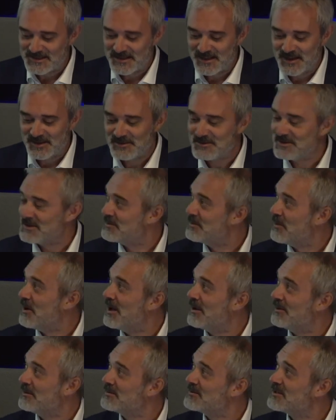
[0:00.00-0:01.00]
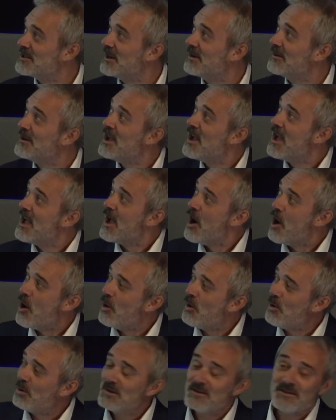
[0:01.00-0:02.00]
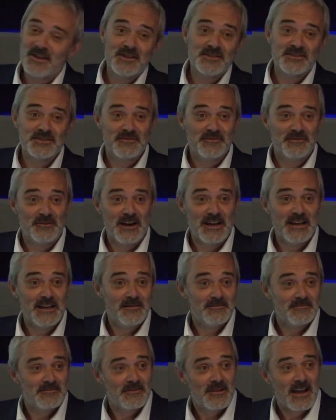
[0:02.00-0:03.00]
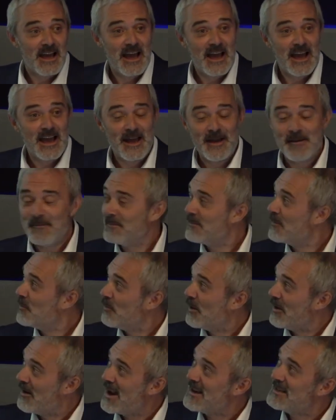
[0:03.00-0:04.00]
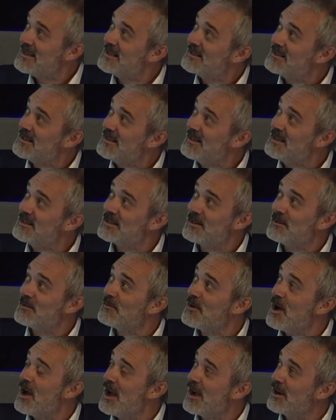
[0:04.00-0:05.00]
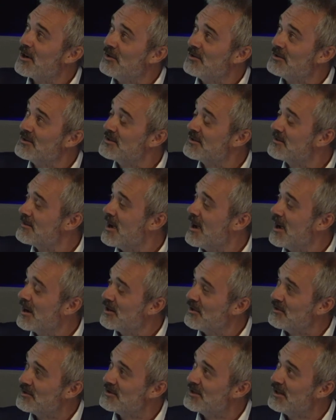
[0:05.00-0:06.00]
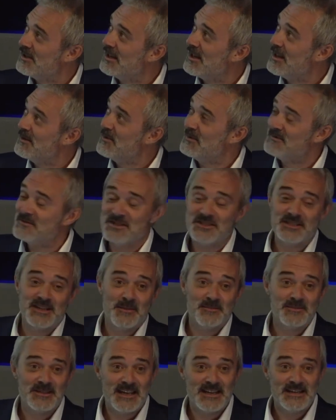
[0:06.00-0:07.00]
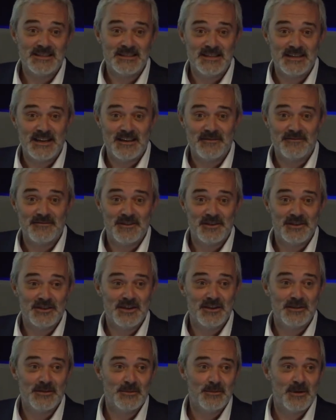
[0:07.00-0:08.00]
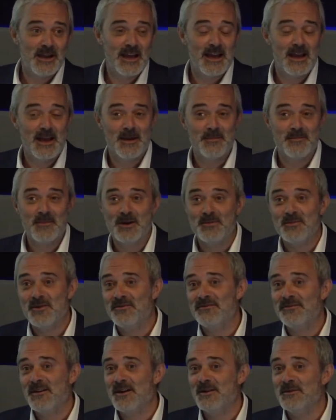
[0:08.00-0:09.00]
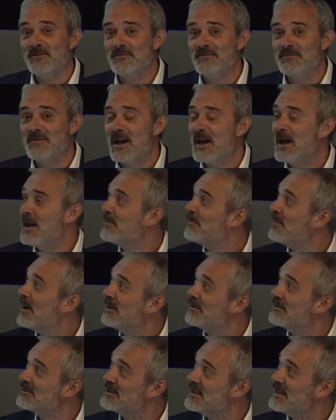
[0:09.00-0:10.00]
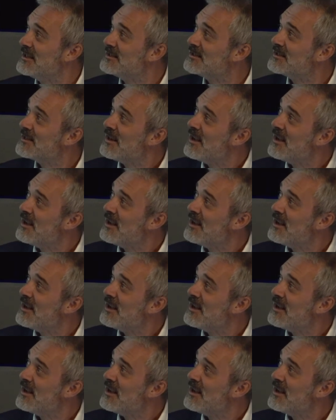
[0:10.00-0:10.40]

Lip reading: those as well. So all of those are free. We're adding to this constantly. We've just updated it for the new mobile phone penalties